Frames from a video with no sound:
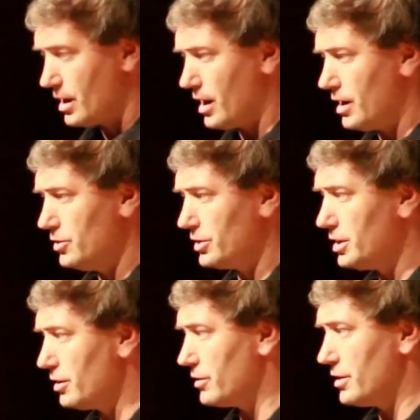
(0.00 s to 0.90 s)
You're going to
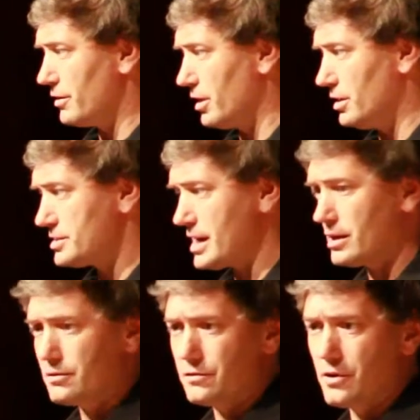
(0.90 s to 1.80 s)
hear in a
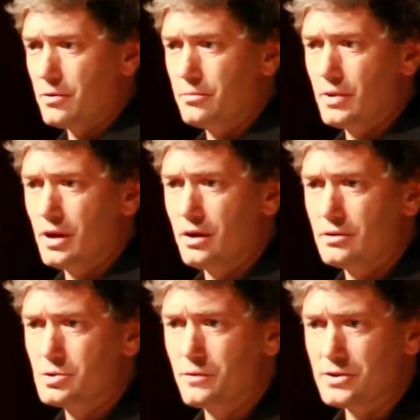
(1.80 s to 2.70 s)
second from
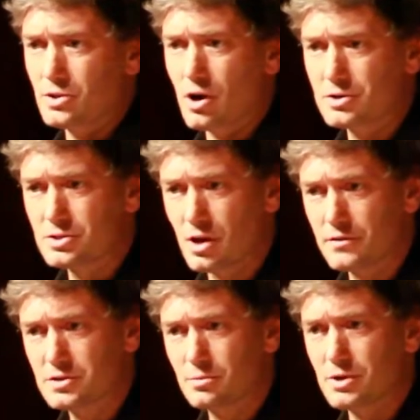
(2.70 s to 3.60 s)
Supervisor Carson's
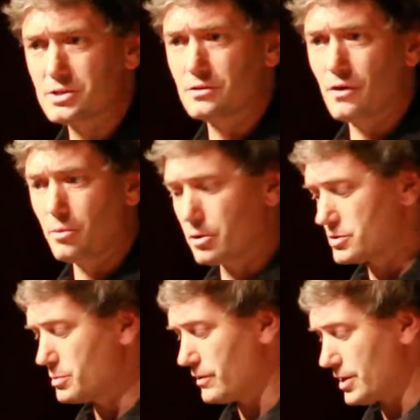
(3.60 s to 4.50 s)
office, the president of our Board of
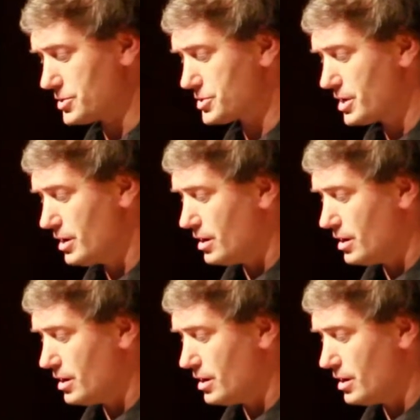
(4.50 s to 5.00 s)
Supervisors,